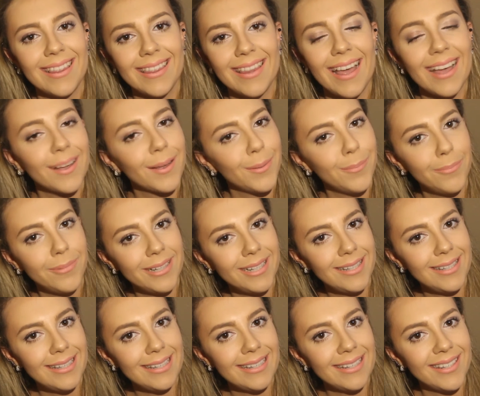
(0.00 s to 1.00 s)
That
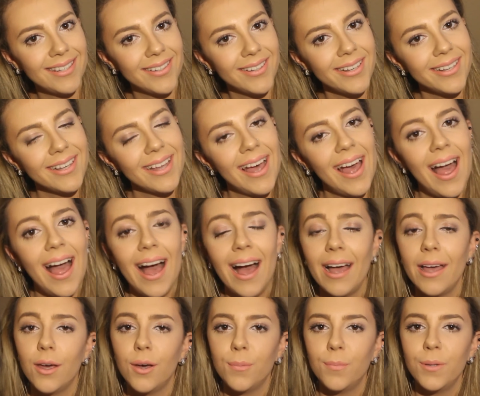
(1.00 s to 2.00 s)
completes this look.
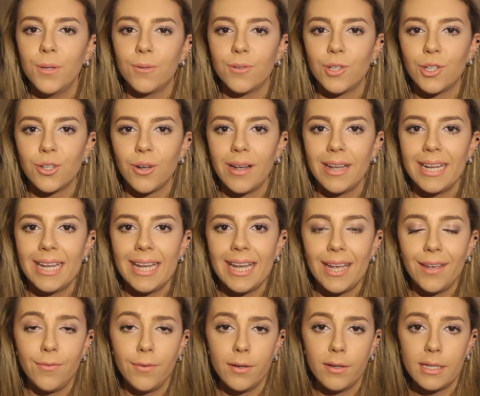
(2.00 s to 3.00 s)
I hope you enjoyed
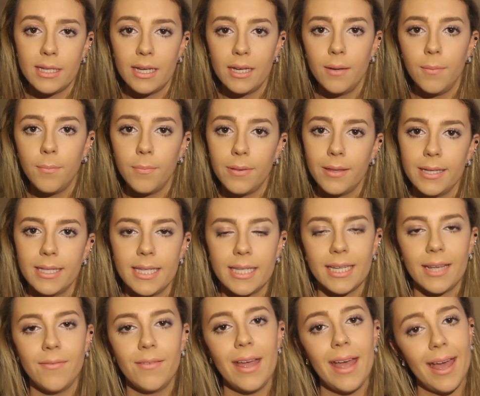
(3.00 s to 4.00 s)
it. If you did,
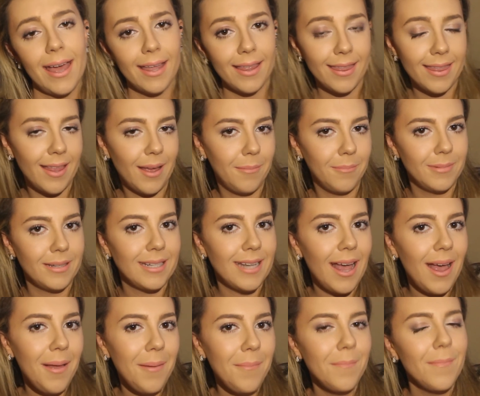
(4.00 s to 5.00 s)
please give it a thumbs
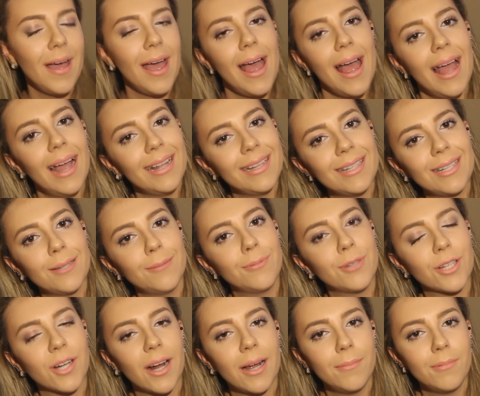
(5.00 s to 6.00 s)
up and
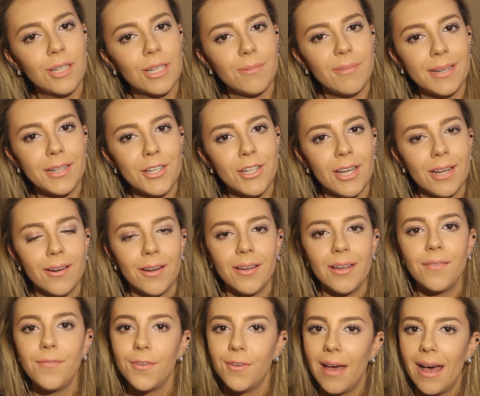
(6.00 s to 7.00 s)
subscribe to my channel
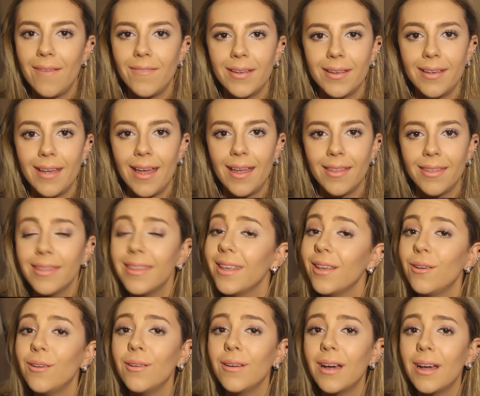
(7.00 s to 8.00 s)
if you haven't yet.
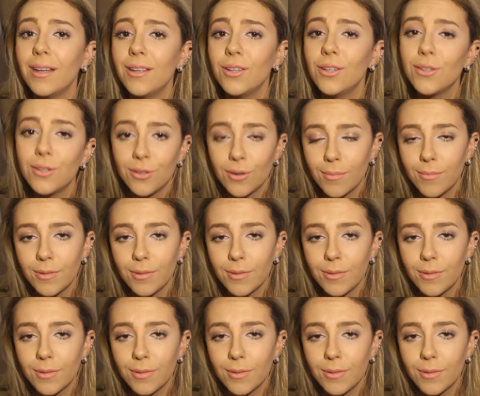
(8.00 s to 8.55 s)
Thank you guys so